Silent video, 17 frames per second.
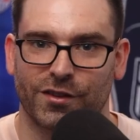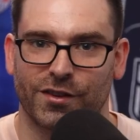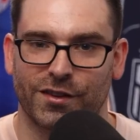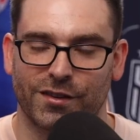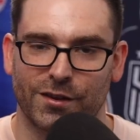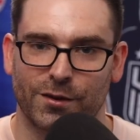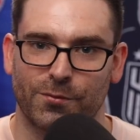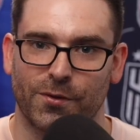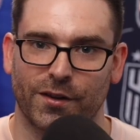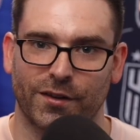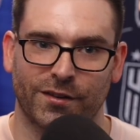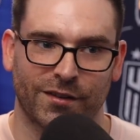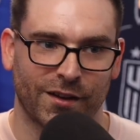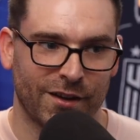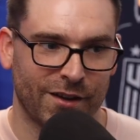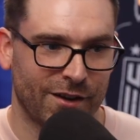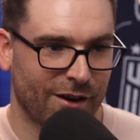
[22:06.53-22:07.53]
of the defense.
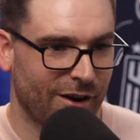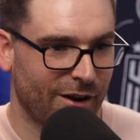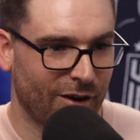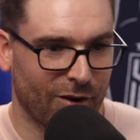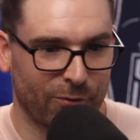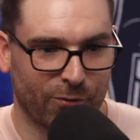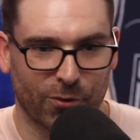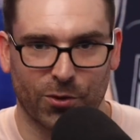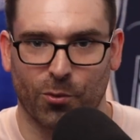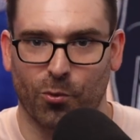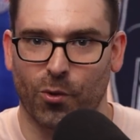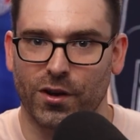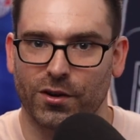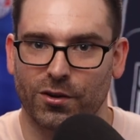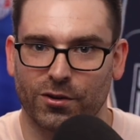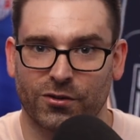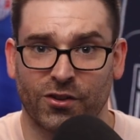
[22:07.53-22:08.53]
For the
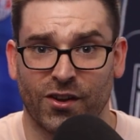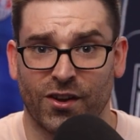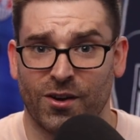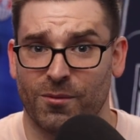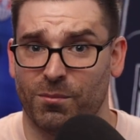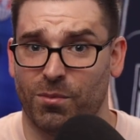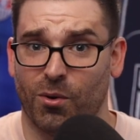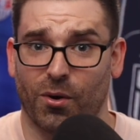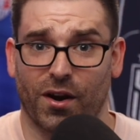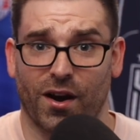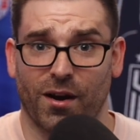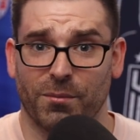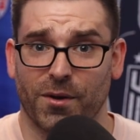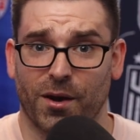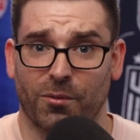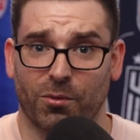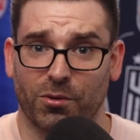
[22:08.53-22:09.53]
wingers, boy,
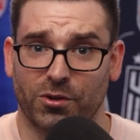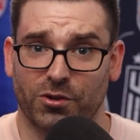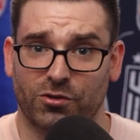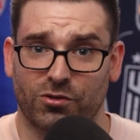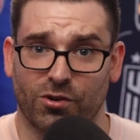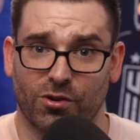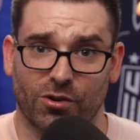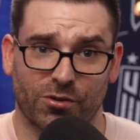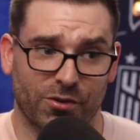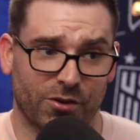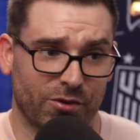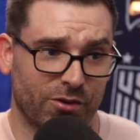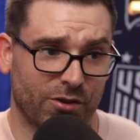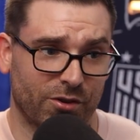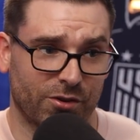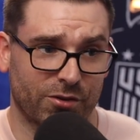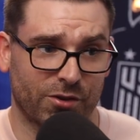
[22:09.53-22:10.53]
I'm not really sure.
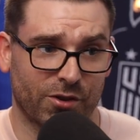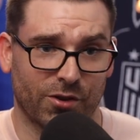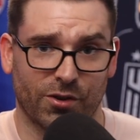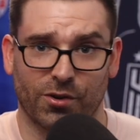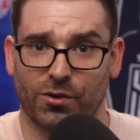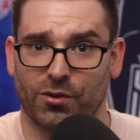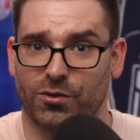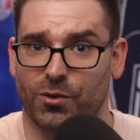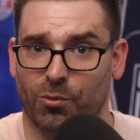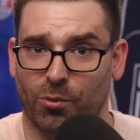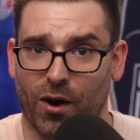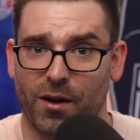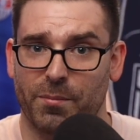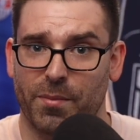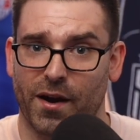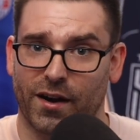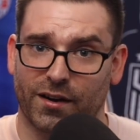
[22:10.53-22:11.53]
The
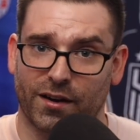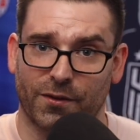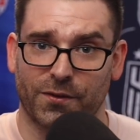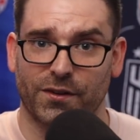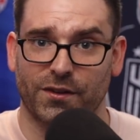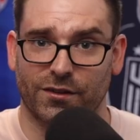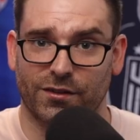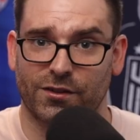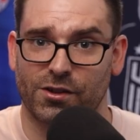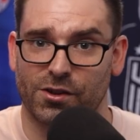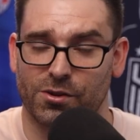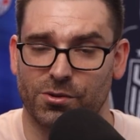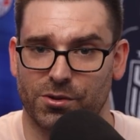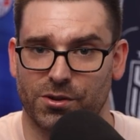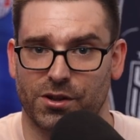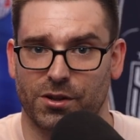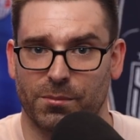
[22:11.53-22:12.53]
right back, I think, is
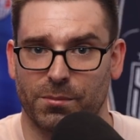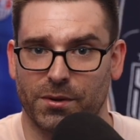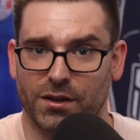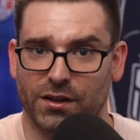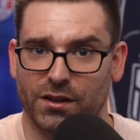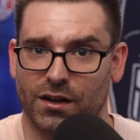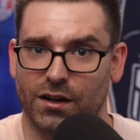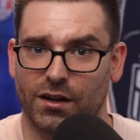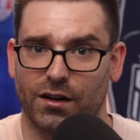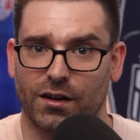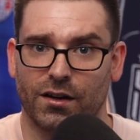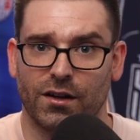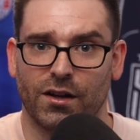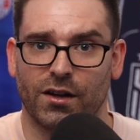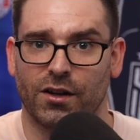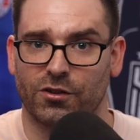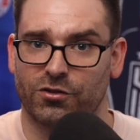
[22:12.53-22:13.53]
clearly going to be
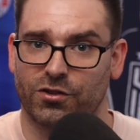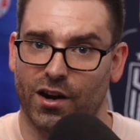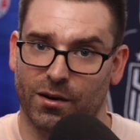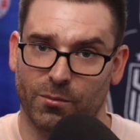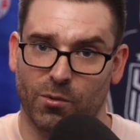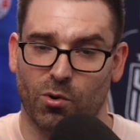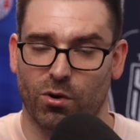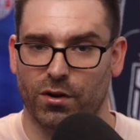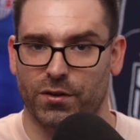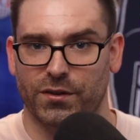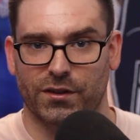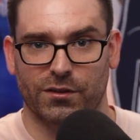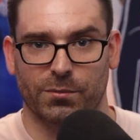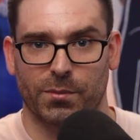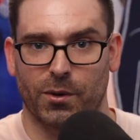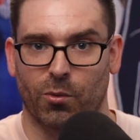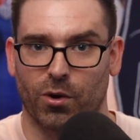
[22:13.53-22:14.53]
Shaq Moore. I think
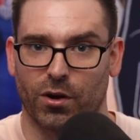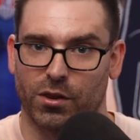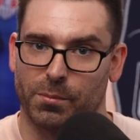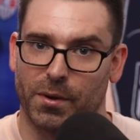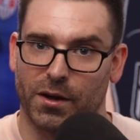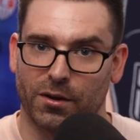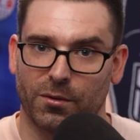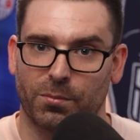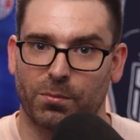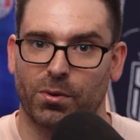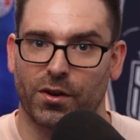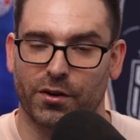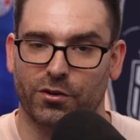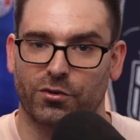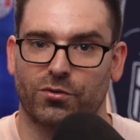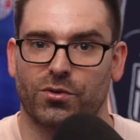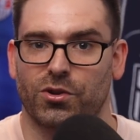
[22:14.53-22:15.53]
he's been one of the better
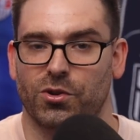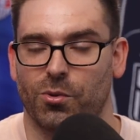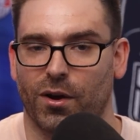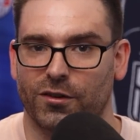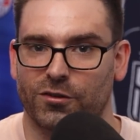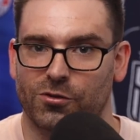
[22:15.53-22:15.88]
players for the U.S.